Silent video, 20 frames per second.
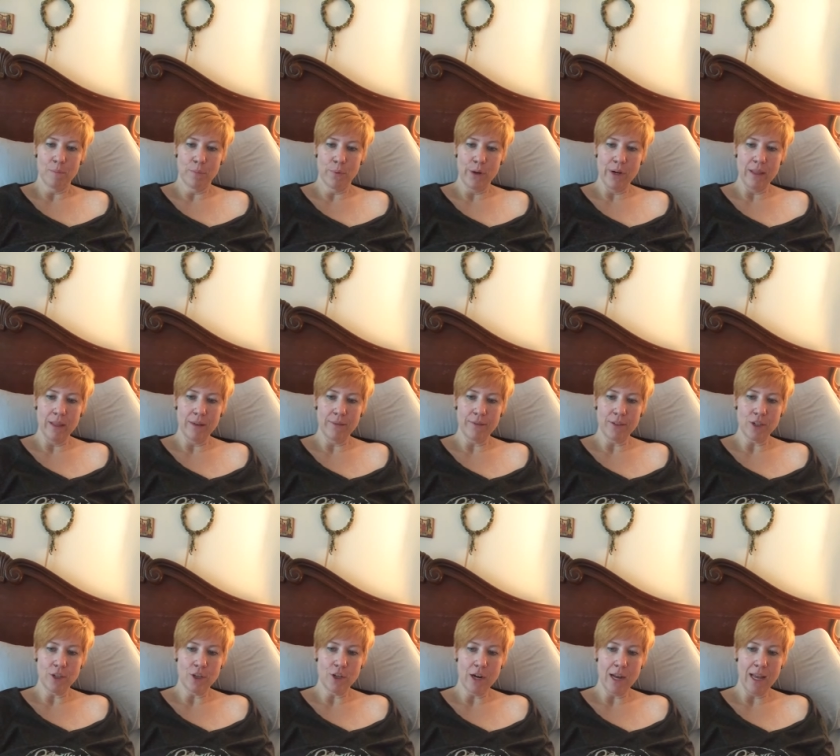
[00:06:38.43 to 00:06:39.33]
Bree
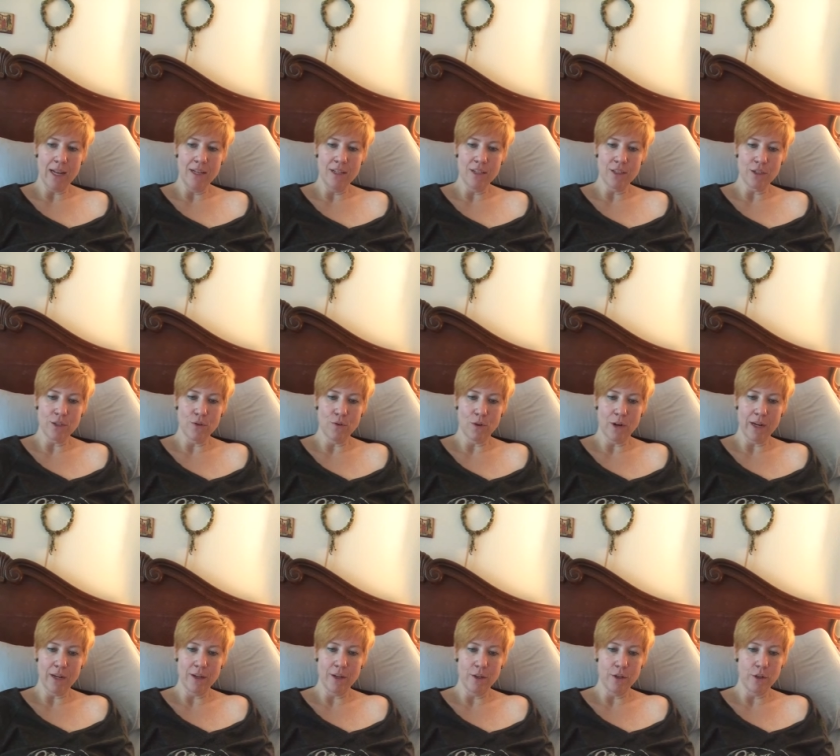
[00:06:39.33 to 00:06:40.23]
lifted her head and
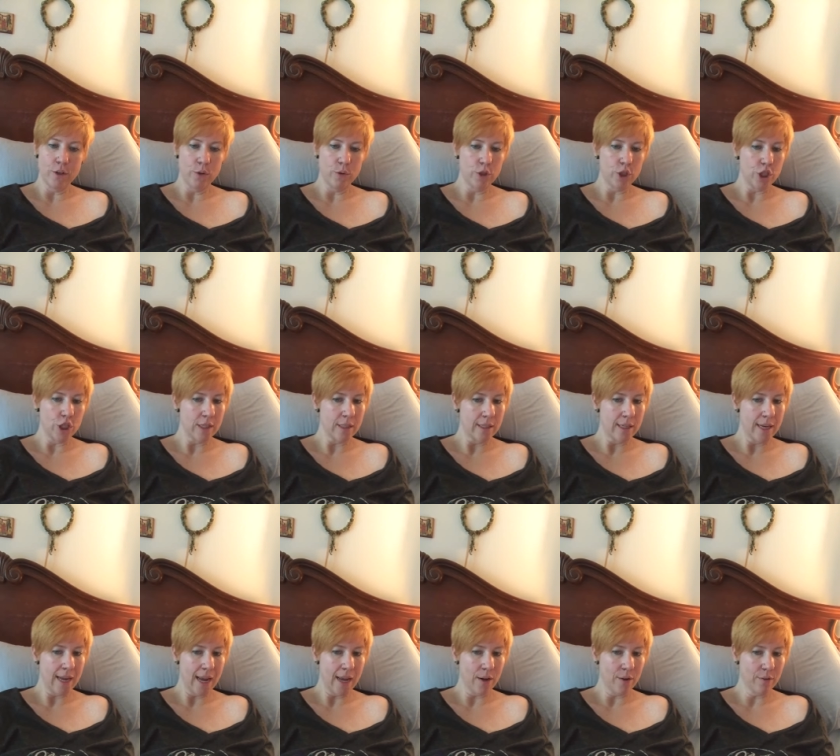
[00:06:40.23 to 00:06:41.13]
snorted. No cheese
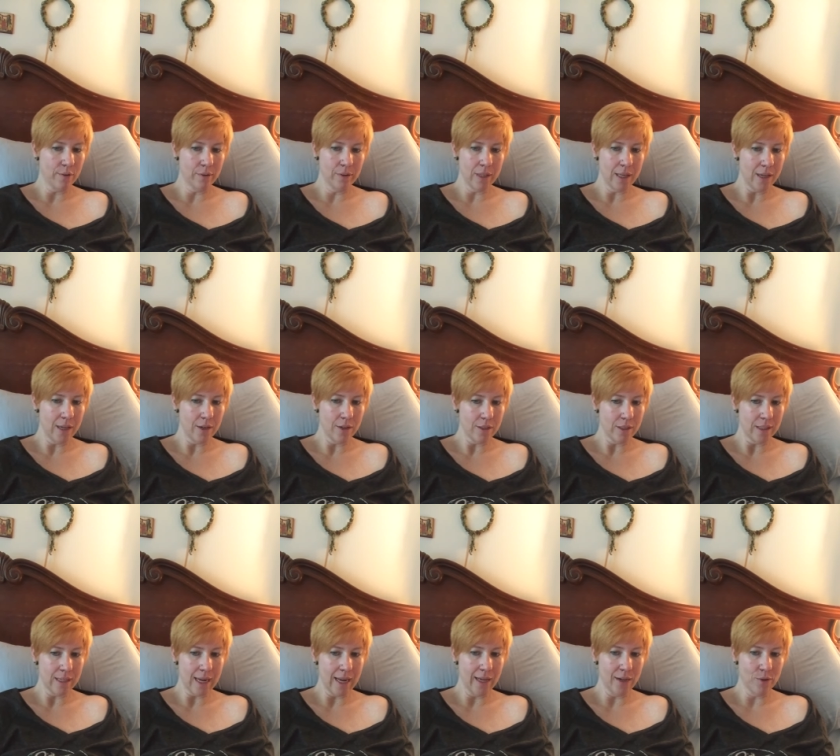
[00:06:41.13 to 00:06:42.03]
now. Later
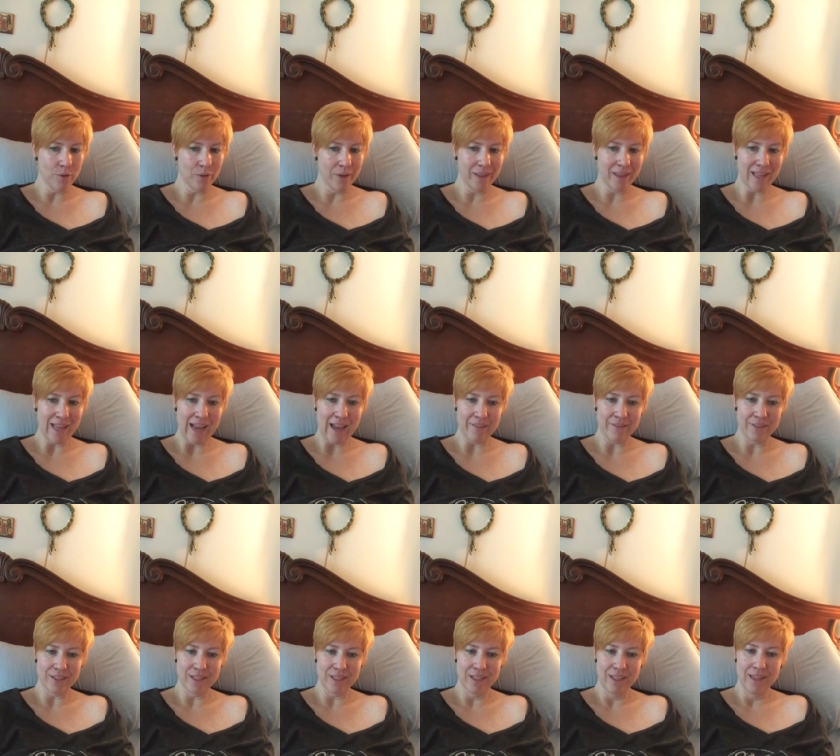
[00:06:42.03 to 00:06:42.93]
tonight, Gwen
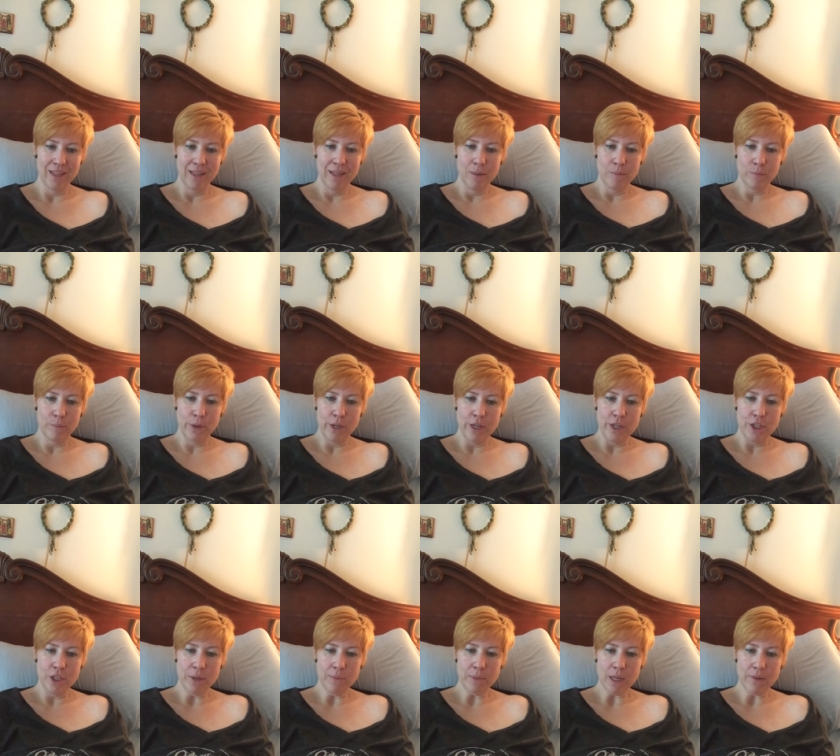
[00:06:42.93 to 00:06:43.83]
laughed. Bree
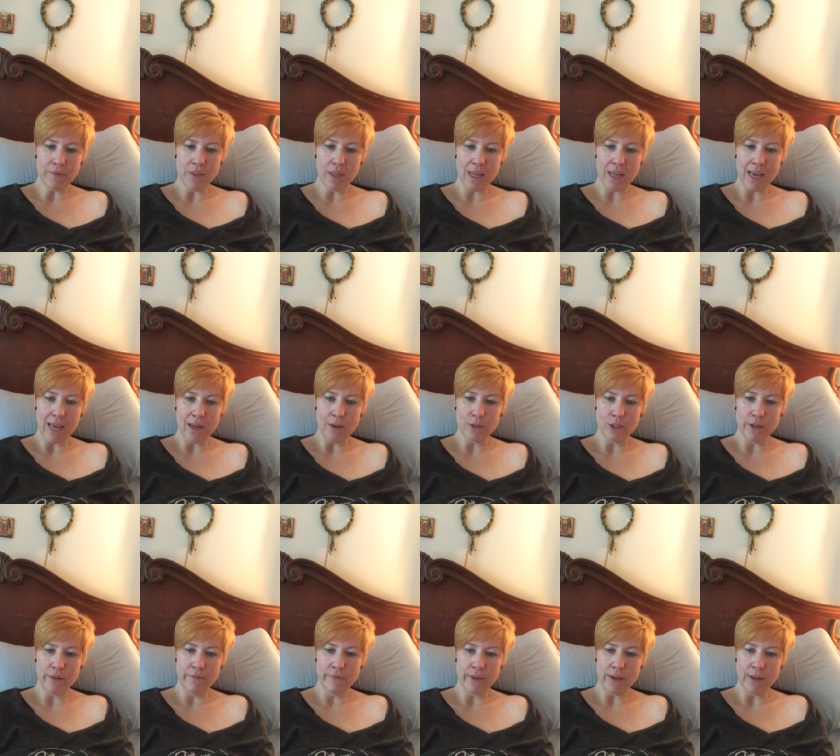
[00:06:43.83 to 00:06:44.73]
jumped off the couch
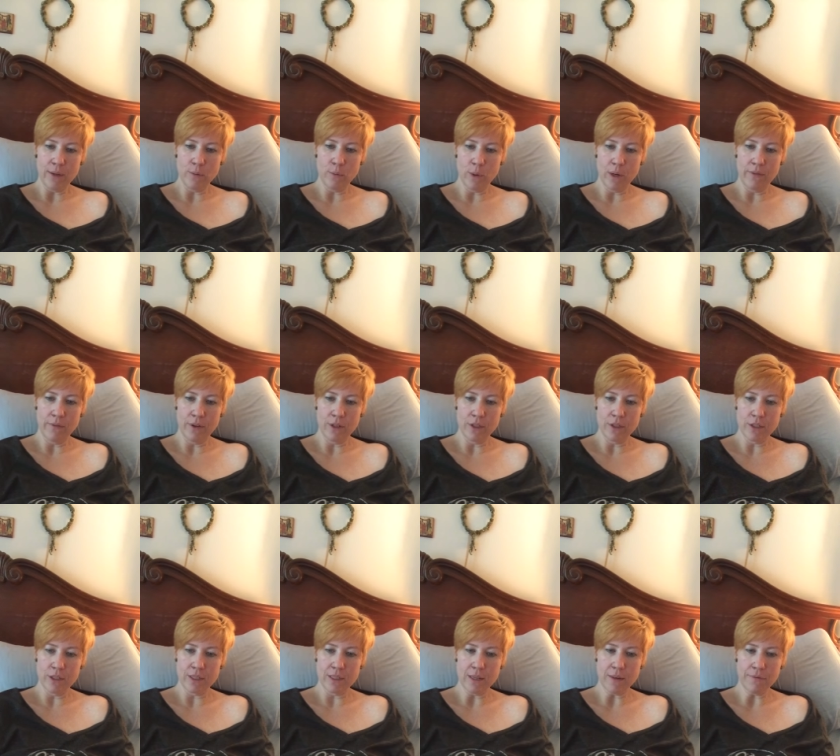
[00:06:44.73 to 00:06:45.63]
and found one of her
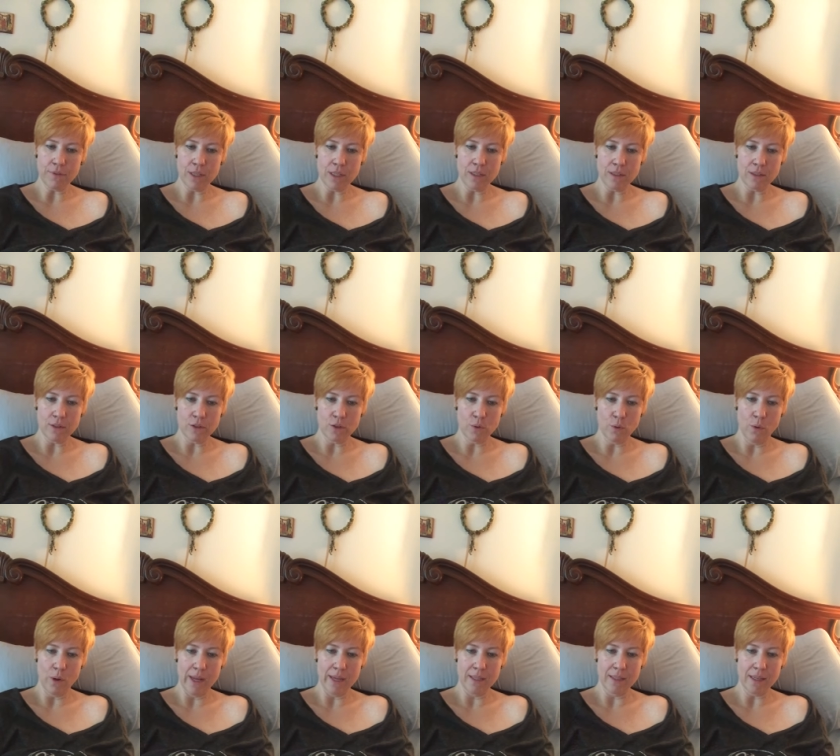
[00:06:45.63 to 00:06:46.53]
stuffless
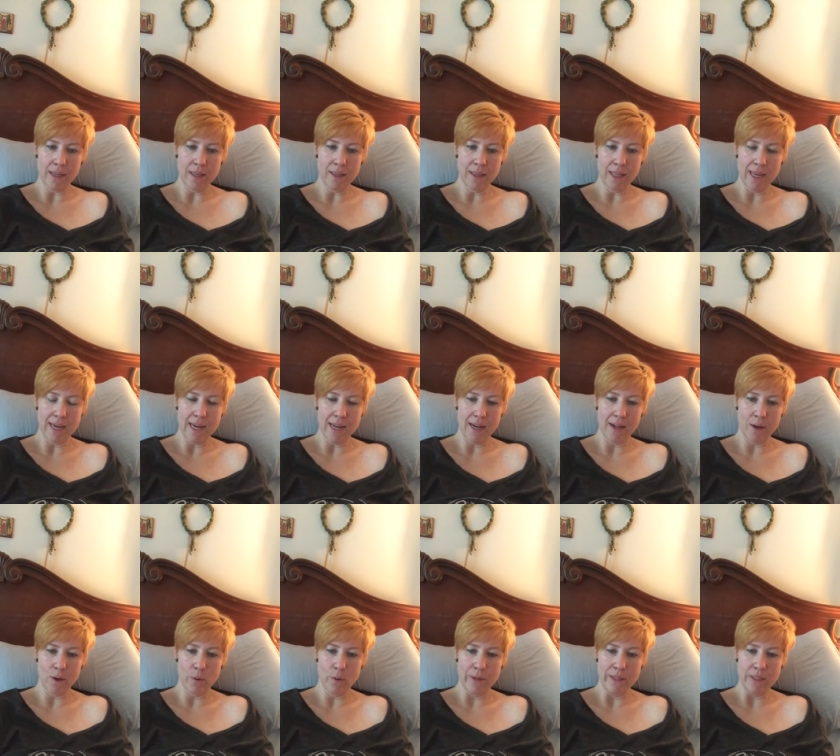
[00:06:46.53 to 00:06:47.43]
toys and laid it
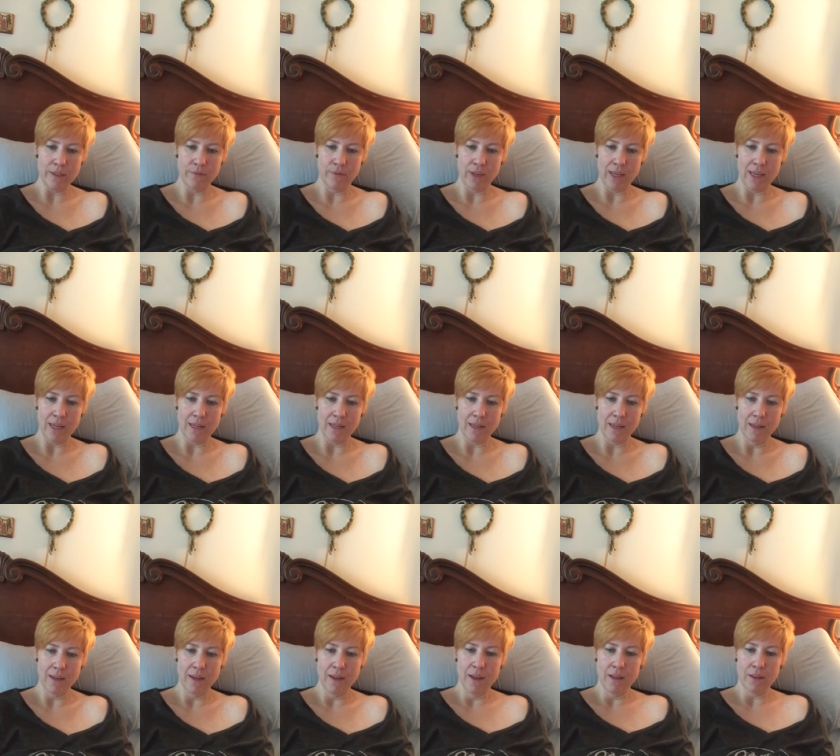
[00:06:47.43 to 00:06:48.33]
at Gwen's feet.
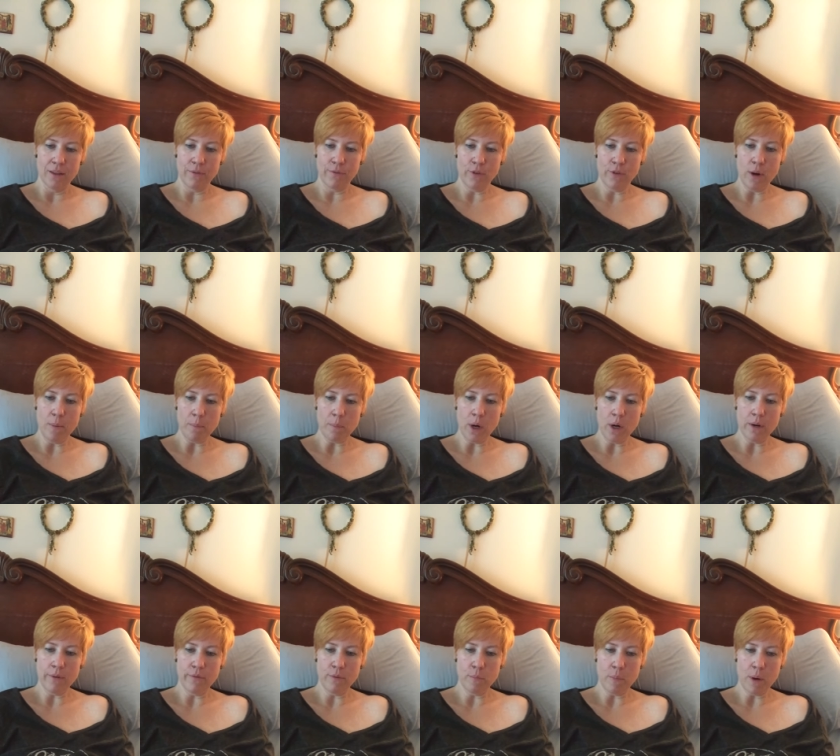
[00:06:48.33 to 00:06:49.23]
The front part
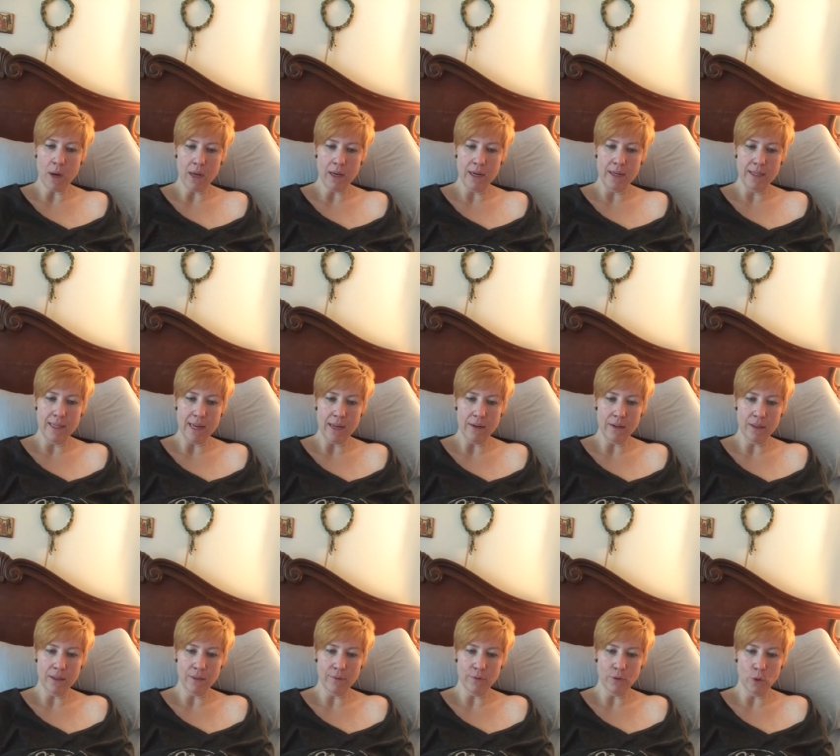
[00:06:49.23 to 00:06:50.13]
of her body down
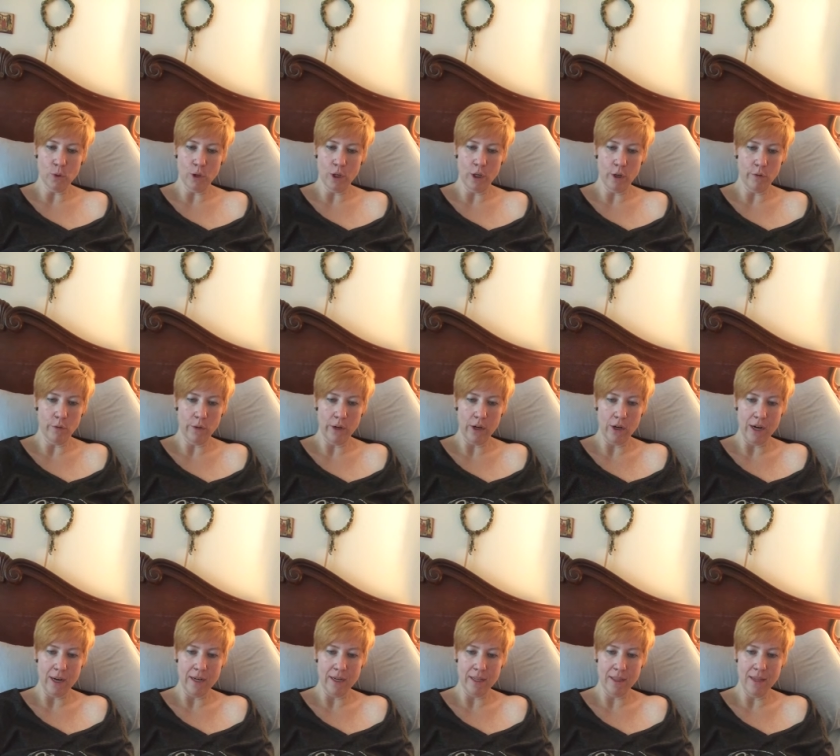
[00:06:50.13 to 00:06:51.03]
at the floor, her rear
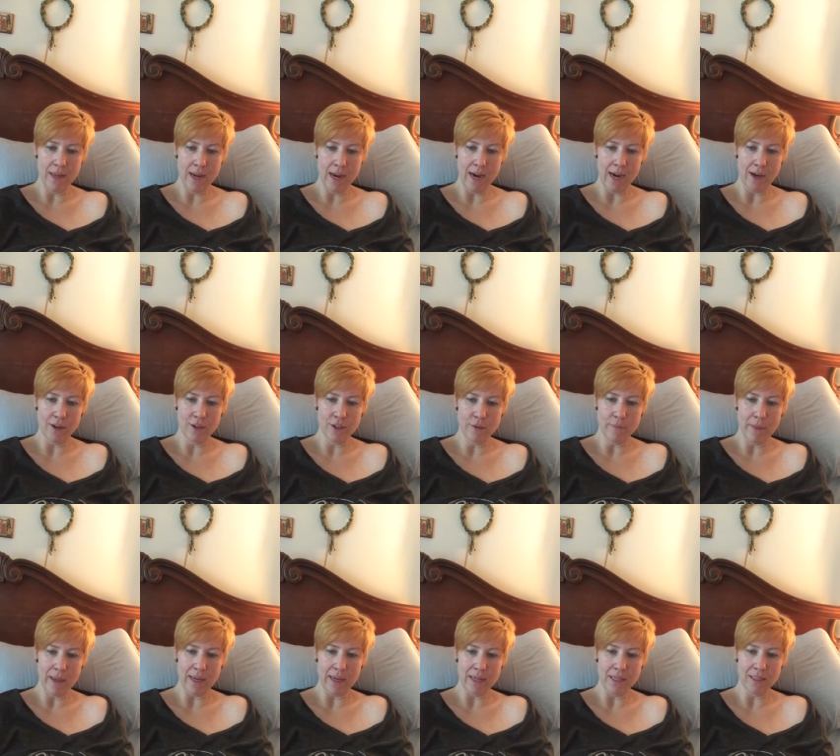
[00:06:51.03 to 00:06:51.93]
end in the air,
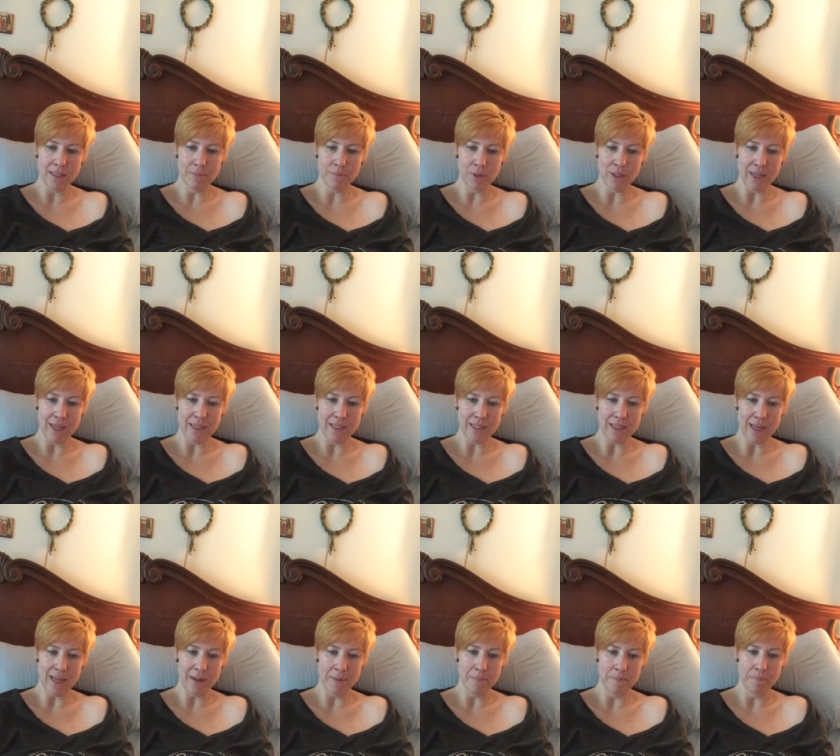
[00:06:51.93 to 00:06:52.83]
demanding some
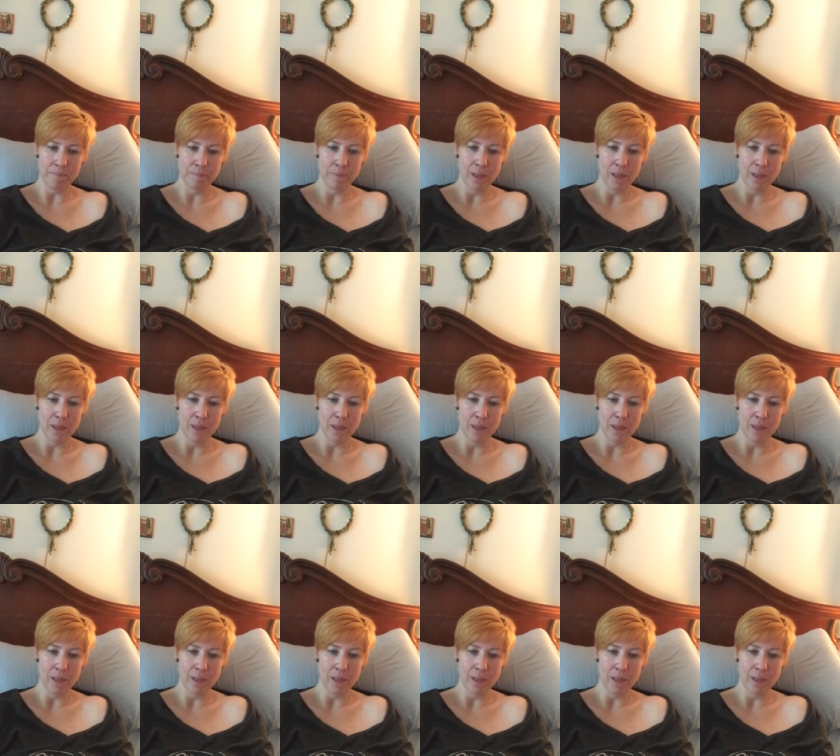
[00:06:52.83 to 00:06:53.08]
playtime.